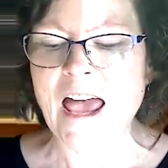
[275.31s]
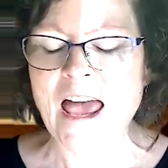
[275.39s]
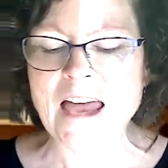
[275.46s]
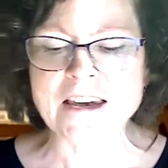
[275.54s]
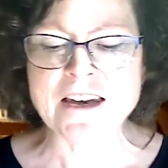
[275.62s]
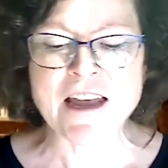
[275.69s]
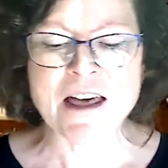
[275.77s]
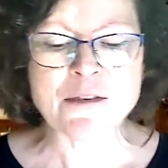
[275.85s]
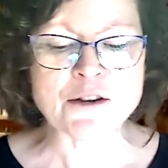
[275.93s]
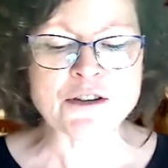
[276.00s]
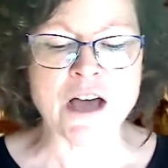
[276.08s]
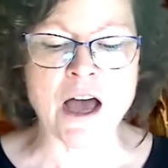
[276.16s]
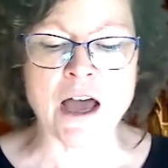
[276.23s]
And another
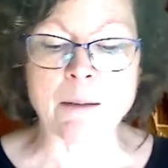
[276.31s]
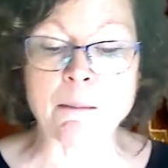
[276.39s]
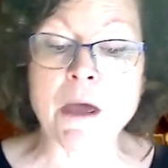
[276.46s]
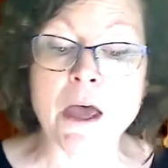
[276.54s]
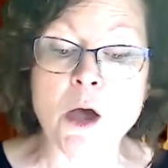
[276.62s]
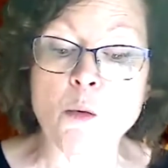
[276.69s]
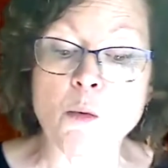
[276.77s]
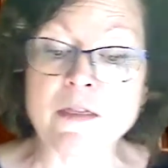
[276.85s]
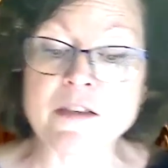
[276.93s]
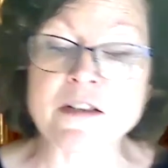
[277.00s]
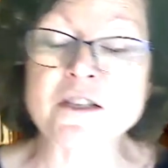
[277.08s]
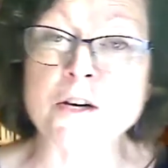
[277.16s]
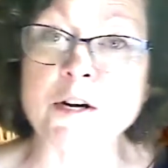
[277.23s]
time, when
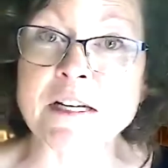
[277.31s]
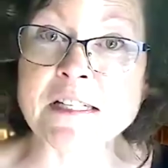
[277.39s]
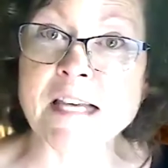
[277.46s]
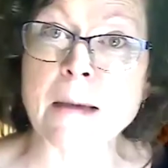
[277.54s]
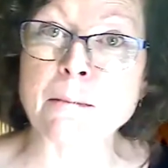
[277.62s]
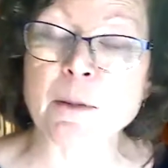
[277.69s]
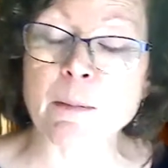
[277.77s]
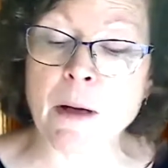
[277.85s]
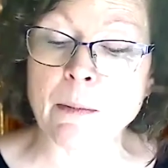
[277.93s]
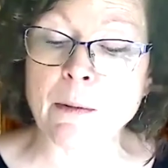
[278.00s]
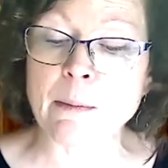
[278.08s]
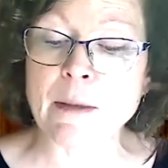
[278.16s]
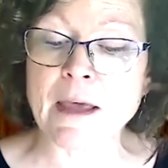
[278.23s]
the circus came to
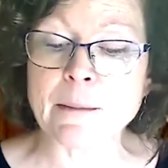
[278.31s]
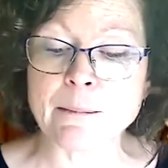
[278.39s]
Puddleby,